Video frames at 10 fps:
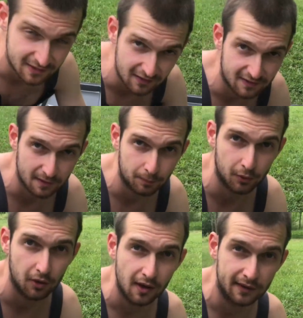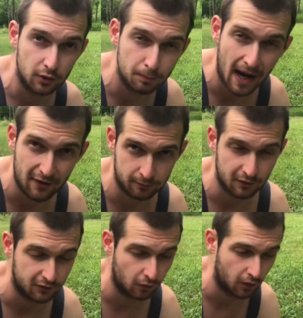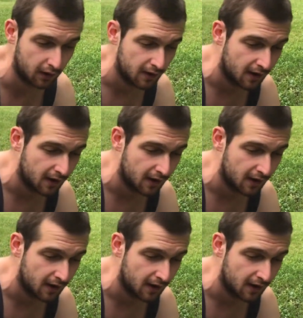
this simple that you buy from a store,